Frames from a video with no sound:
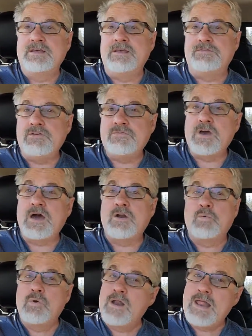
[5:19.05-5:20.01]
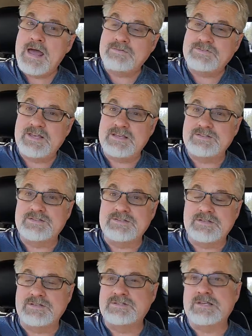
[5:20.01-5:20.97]
If you've got a run out test
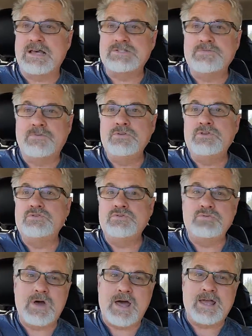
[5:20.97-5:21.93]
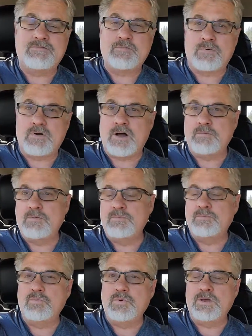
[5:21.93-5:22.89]
that's successful, you do not have a
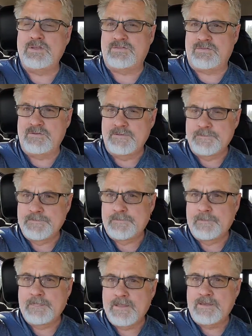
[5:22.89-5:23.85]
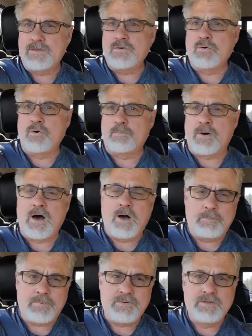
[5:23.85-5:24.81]
problem with your
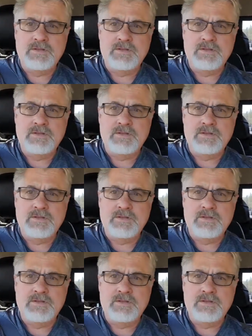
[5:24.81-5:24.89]
pump.